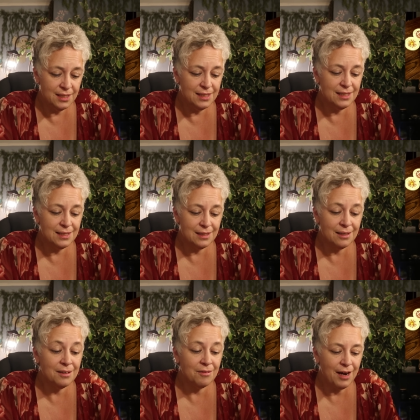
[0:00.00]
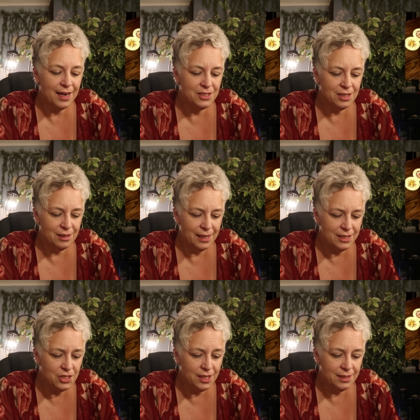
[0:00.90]
This is
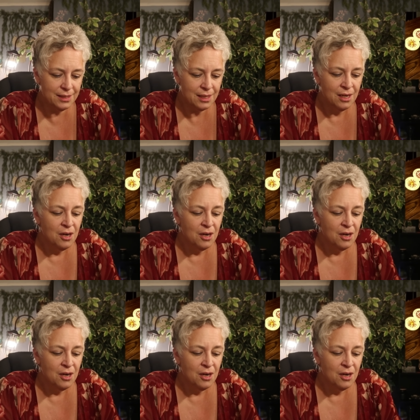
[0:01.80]
congratulations,